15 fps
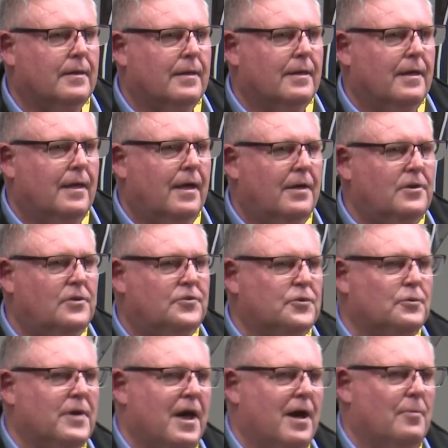Are you still
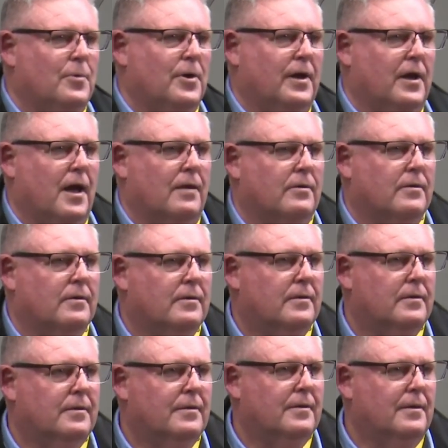going, Weedo?
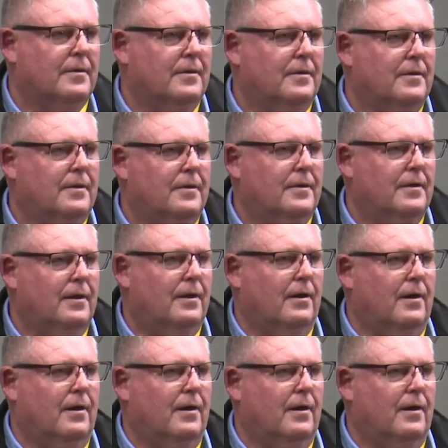Oh.